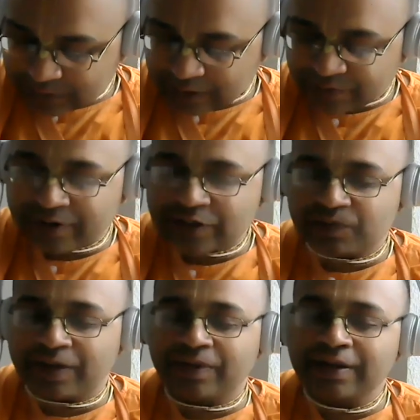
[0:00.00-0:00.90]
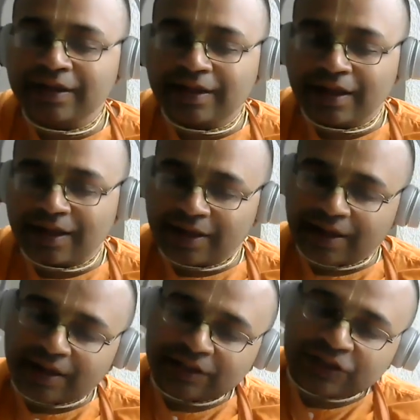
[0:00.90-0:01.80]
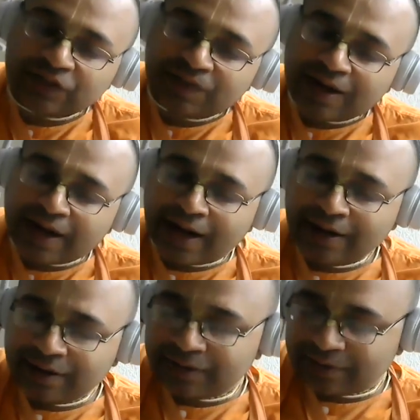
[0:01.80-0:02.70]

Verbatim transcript: the difference between a jiva and